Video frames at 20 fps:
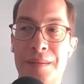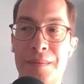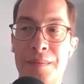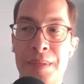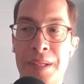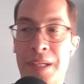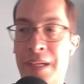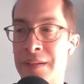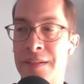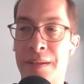
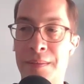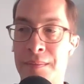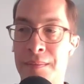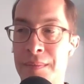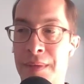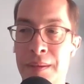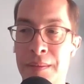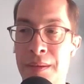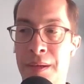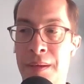Because
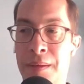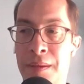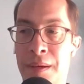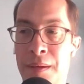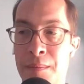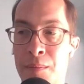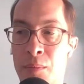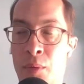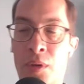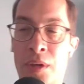
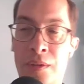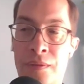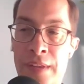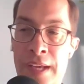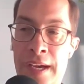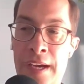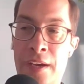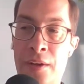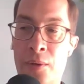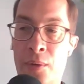I'm bored of
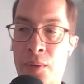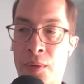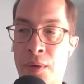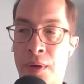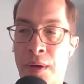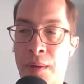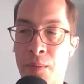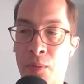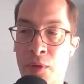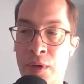that, or
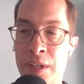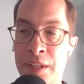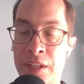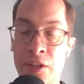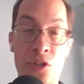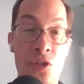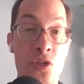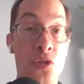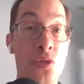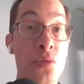I'm worried that
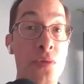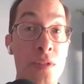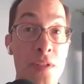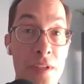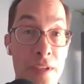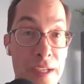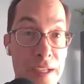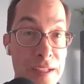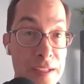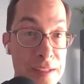the students are
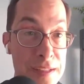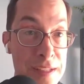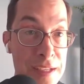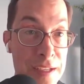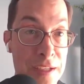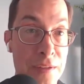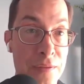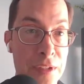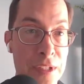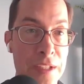getting sick
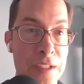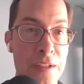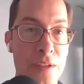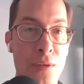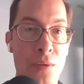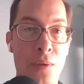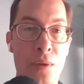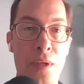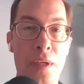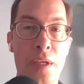of it,
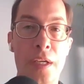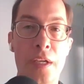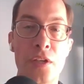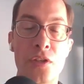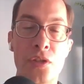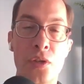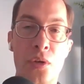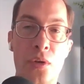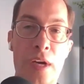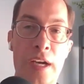
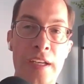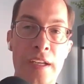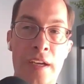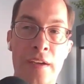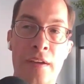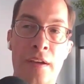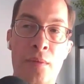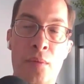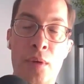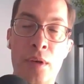so
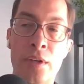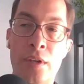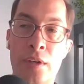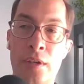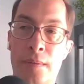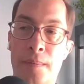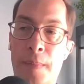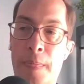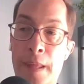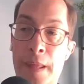I
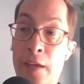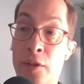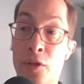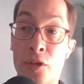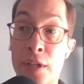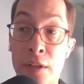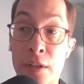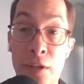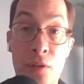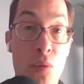wonder, and there's
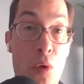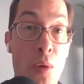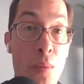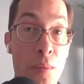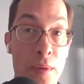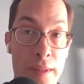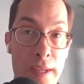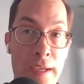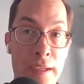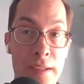nothing wrong
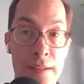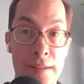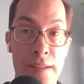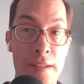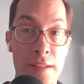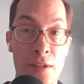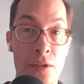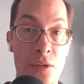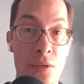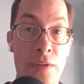with that because
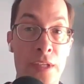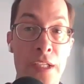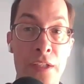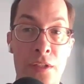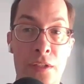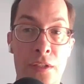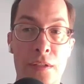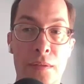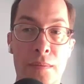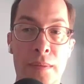that's
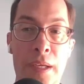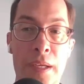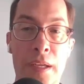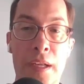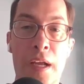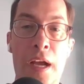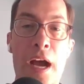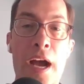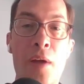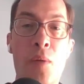innovation, but
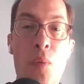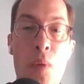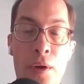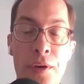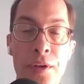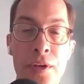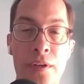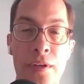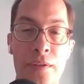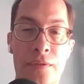I
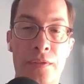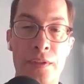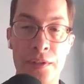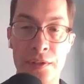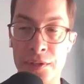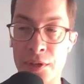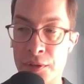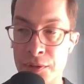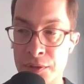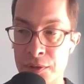wonder if
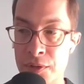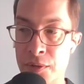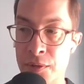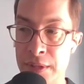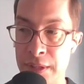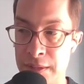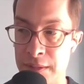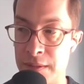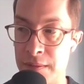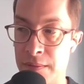there's also
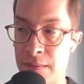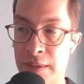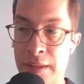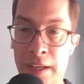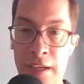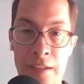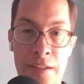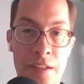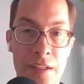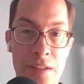this
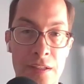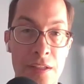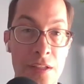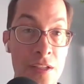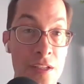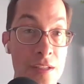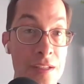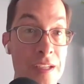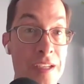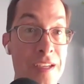reluctance to
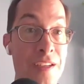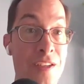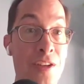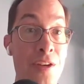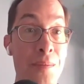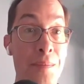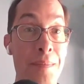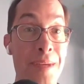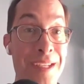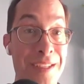just
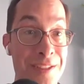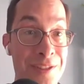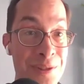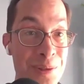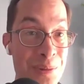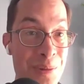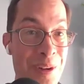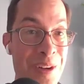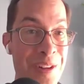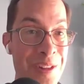commit to
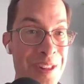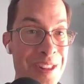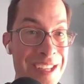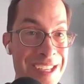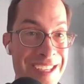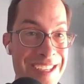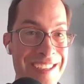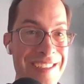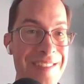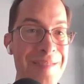one
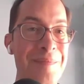thing.